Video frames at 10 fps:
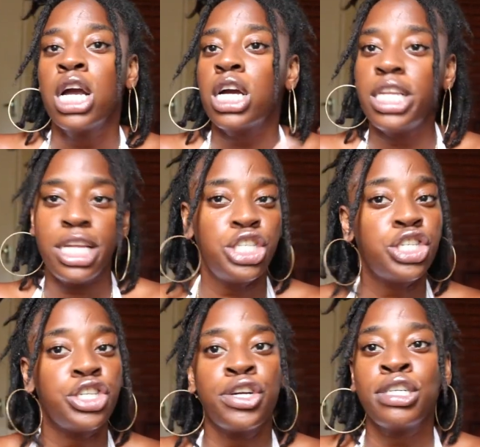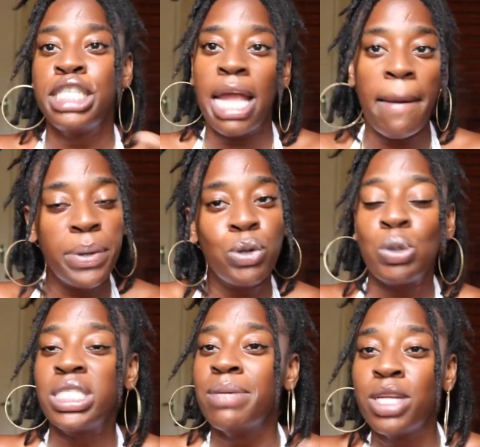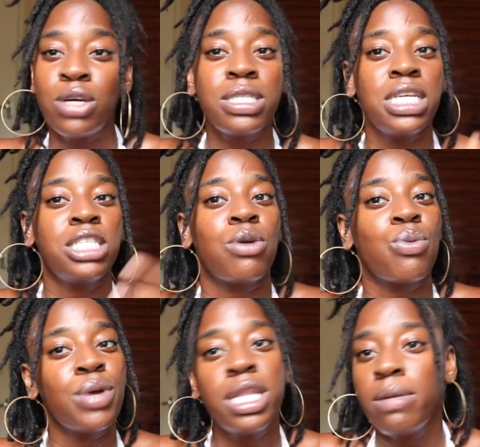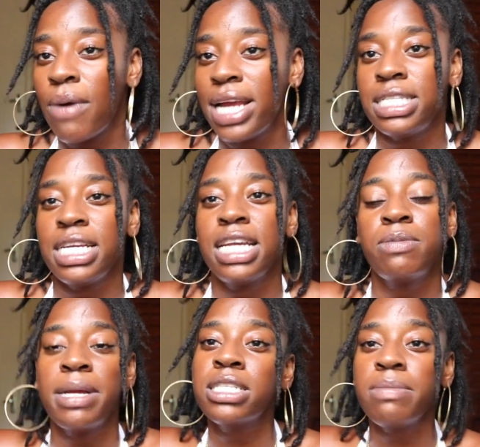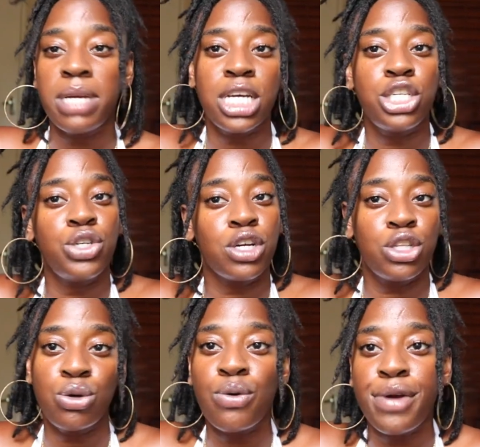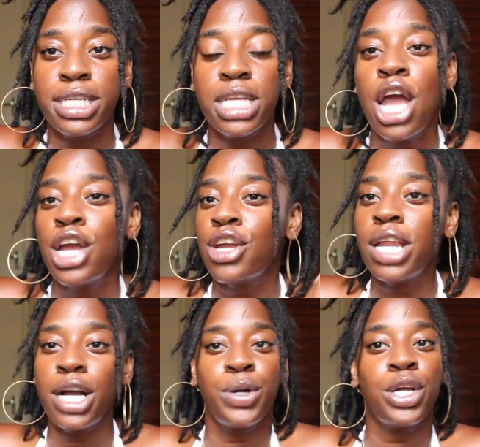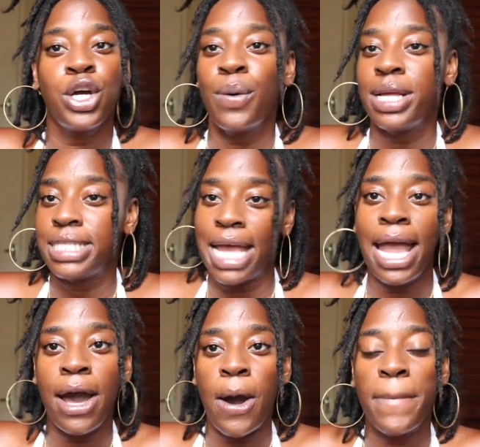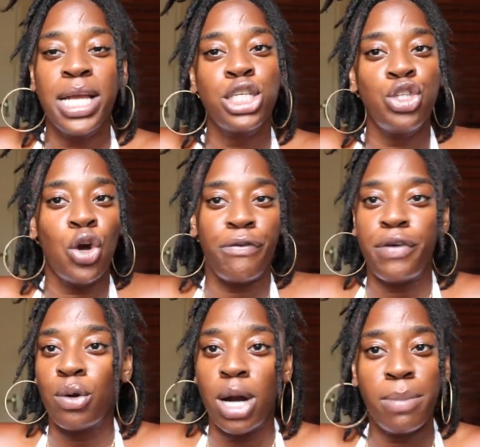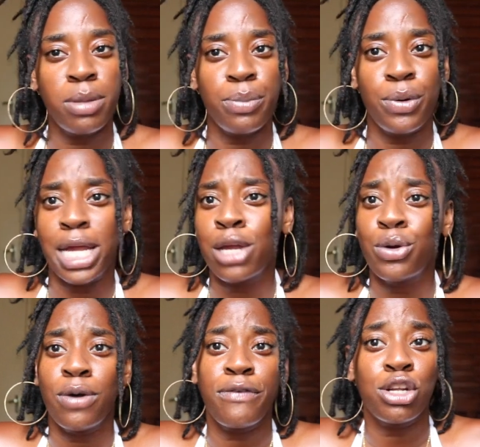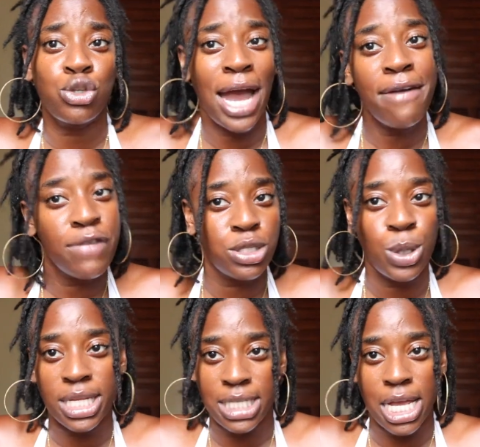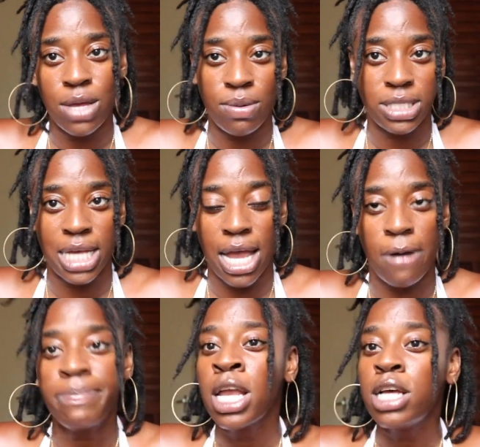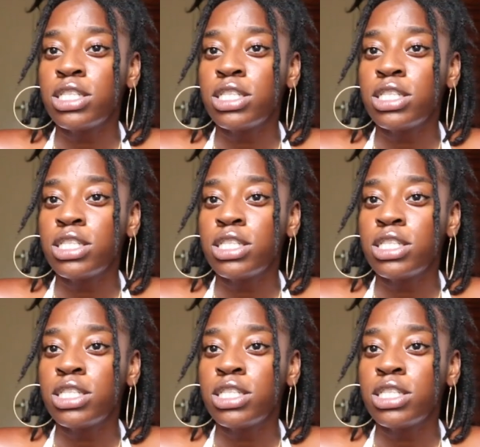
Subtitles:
Conditioner, shampoo, some of those things are really pricey, especially because you're a tourist. You're not going to go in town because you don't feel comfortable, and I don't know if your driver is going to take you in town.